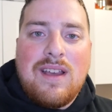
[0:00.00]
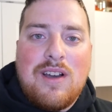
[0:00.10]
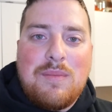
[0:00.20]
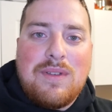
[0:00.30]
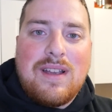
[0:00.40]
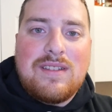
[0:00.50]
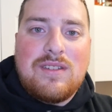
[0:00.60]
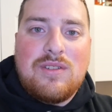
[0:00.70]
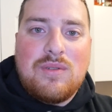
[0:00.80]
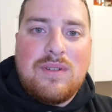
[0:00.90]
I hope you guys
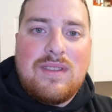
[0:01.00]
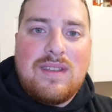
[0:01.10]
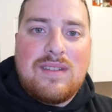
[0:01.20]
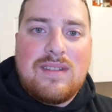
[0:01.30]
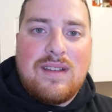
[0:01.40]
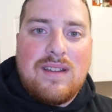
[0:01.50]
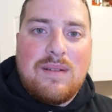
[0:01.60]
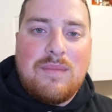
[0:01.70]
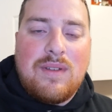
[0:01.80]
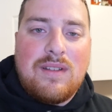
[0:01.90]
enjoyed this
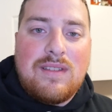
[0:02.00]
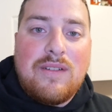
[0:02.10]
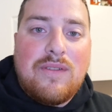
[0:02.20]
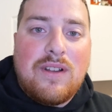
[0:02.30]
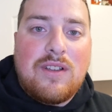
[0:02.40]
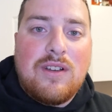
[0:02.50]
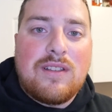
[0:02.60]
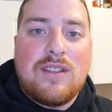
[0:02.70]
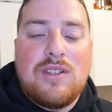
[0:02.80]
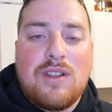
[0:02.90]
different
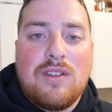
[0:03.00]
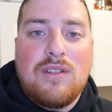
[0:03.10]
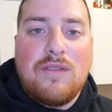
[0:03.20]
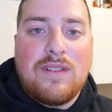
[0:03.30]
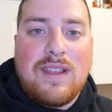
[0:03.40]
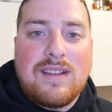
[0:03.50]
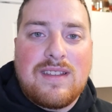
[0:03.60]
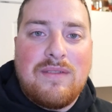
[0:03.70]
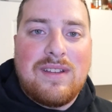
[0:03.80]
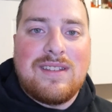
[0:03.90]
cook that you could do for
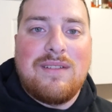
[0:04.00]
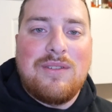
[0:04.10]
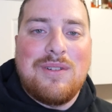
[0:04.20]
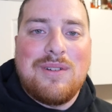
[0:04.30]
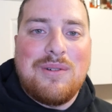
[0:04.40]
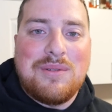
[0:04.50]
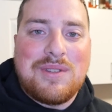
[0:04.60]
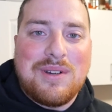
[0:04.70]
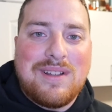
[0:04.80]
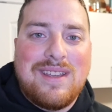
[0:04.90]
Thanksgiving instead of doing a whole
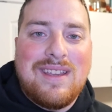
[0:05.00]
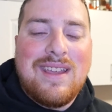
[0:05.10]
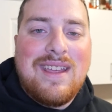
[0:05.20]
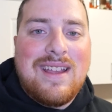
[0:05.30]
turkey.